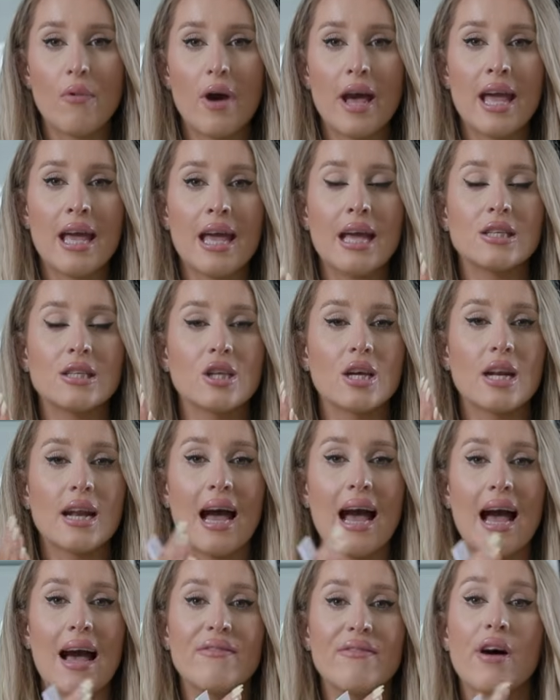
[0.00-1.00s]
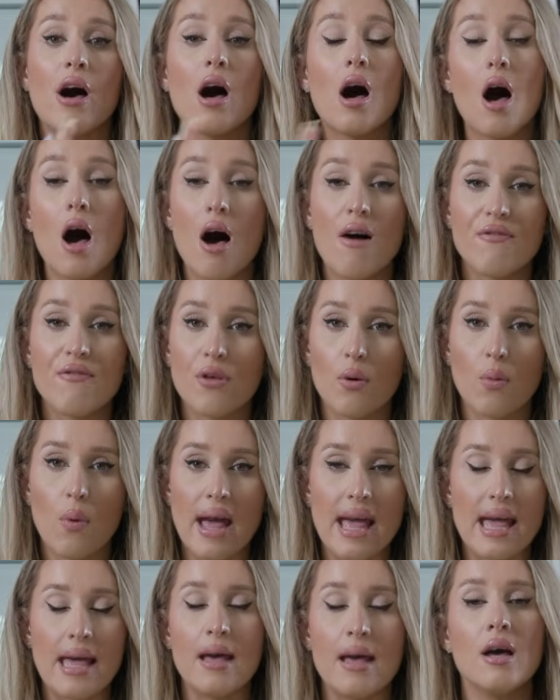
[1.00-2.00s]
way it's going to have half the
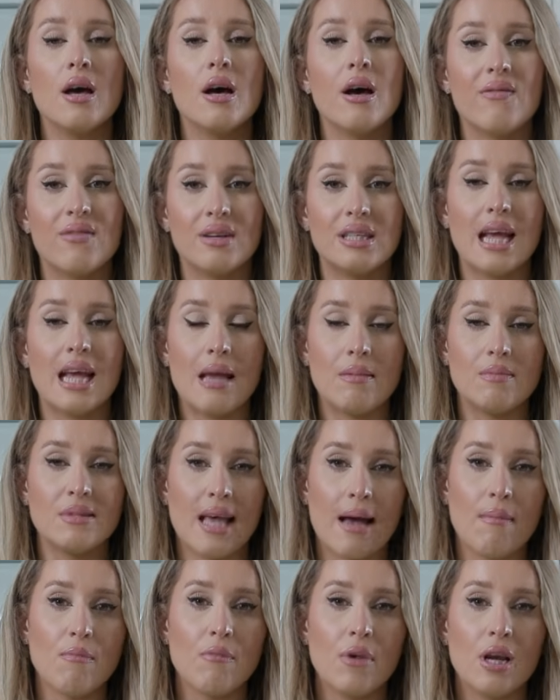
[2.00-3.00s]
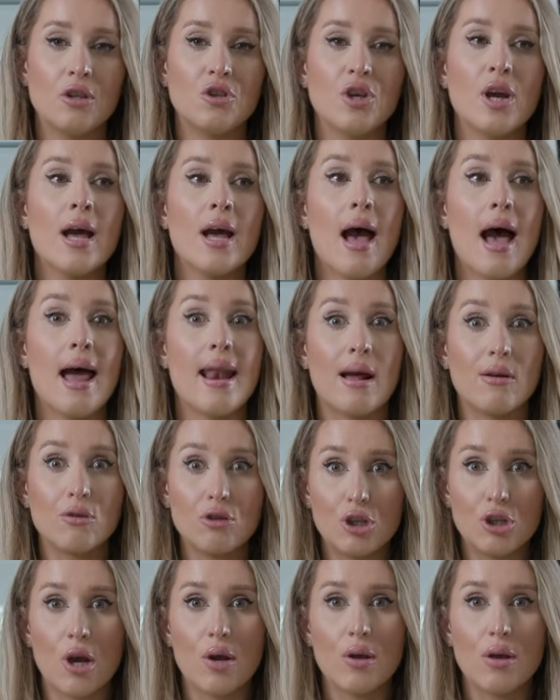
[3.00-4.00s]
weight of a tape sandwich, and I'll
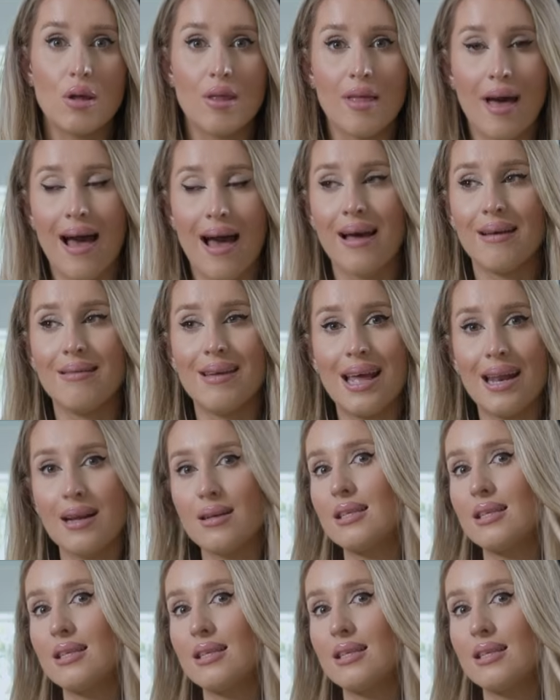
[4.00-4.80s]
show you that in a